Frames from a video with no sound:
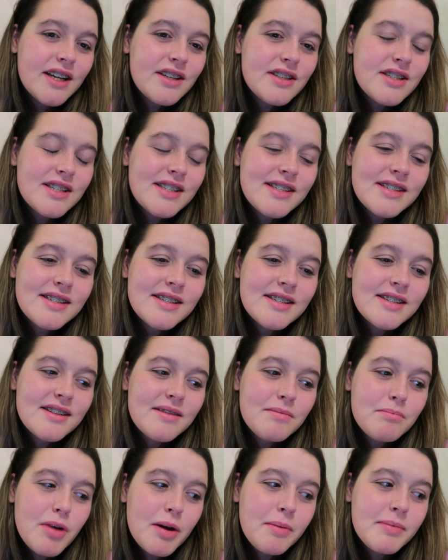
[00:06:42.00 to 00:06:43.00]
just
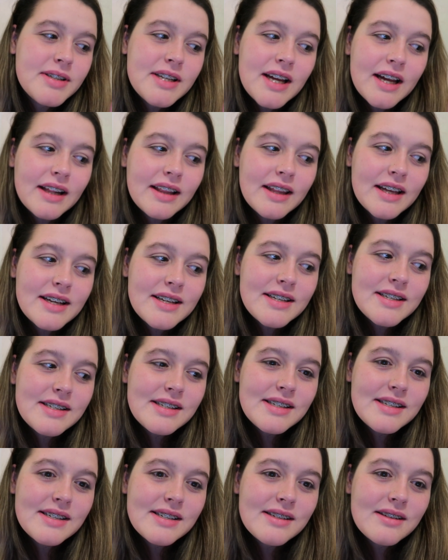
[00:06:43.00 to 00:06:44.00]
moments like
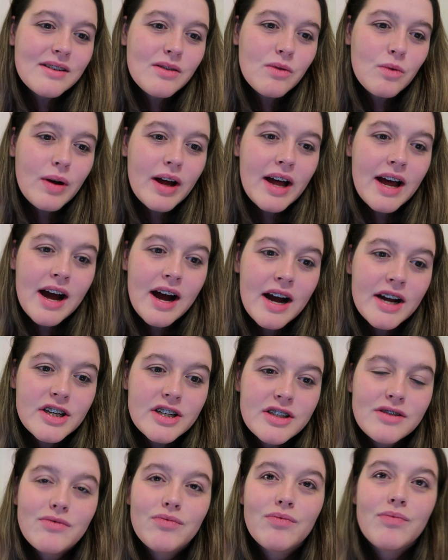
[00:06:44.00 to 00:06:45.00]
this where I
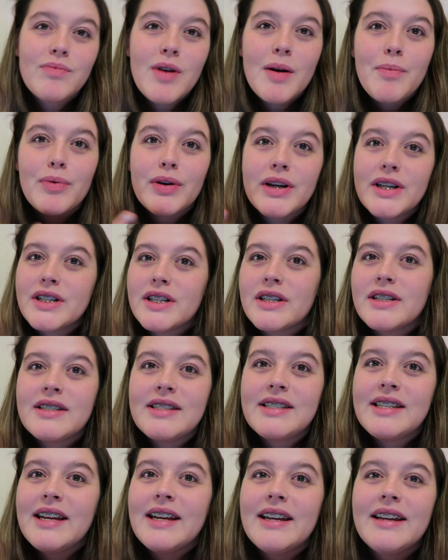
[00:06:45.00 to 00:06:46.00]
just
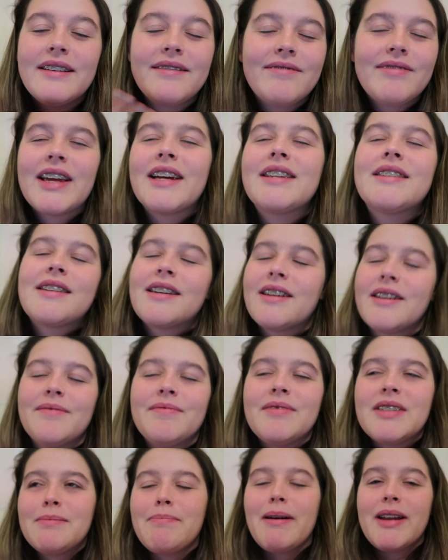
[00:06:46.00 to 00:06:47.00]
get
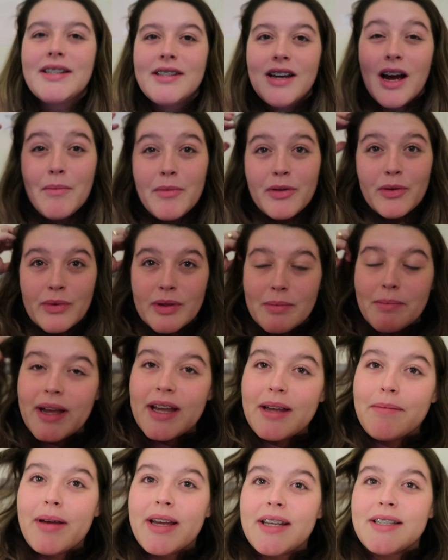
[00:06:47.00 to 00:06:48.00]
to spend time with all the
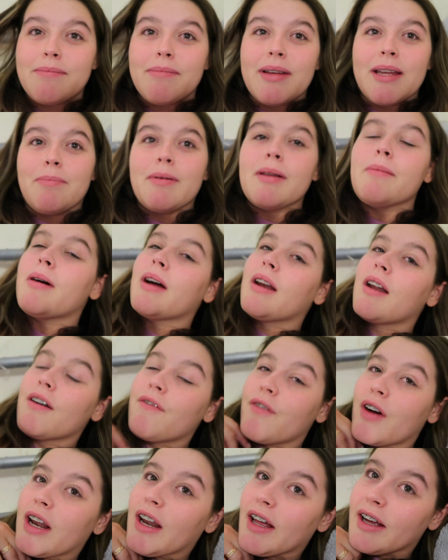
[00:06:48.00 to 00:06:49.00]
amazing people in my
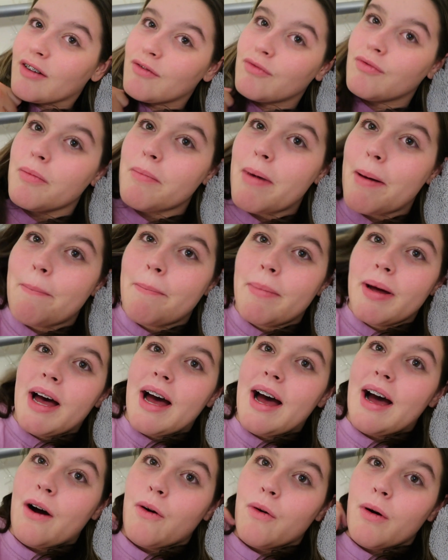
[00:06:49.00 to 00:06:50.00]
life, I like remember
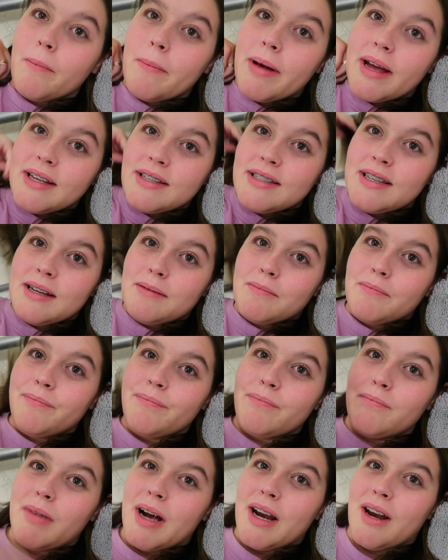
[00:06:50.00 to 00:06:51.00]
how
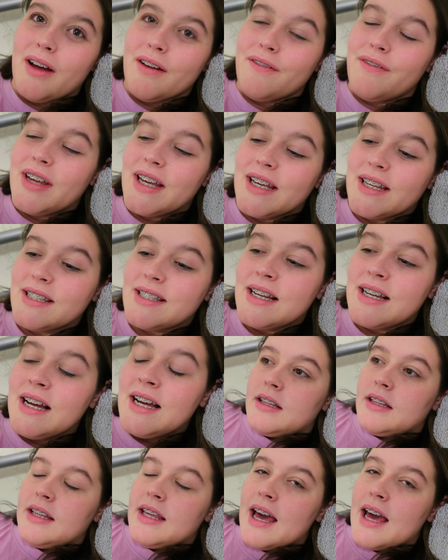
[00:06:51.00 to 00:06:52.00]
amazing my life is.
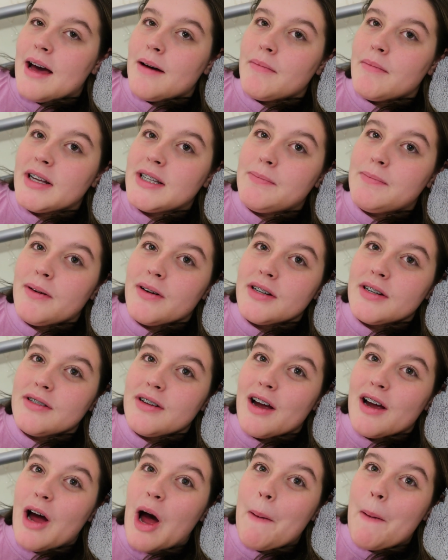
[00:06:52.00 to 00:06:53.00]
Yeah, my spirits
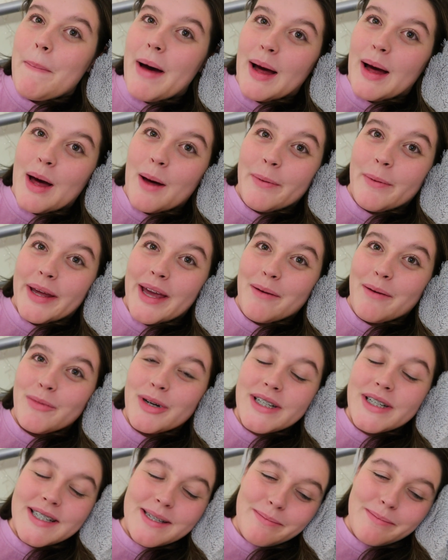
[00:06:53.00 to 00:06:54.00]
are back up again,
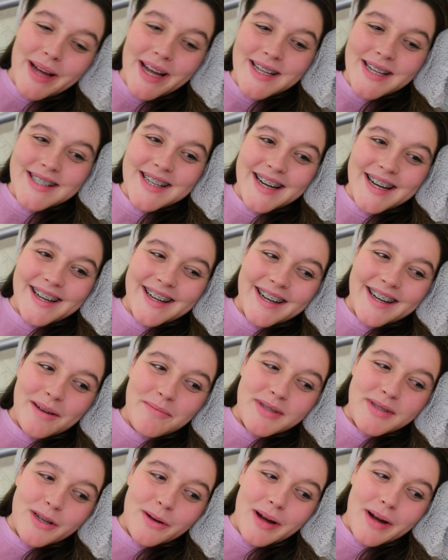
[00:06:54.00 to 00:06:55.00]
which is amazing, and
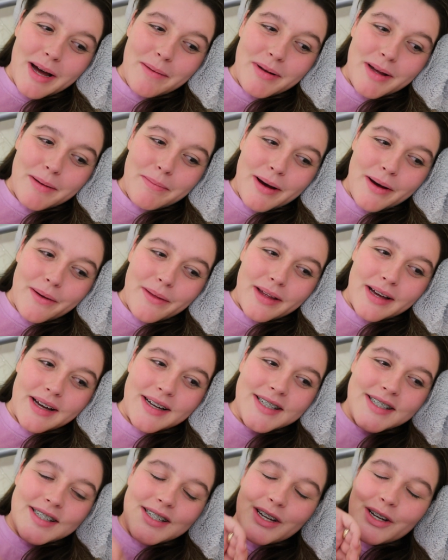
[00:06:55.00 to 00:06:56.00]
I'm so happy about
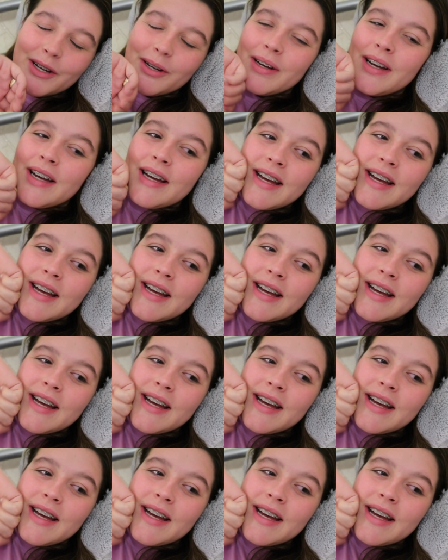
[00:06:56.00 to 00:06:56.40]
that. So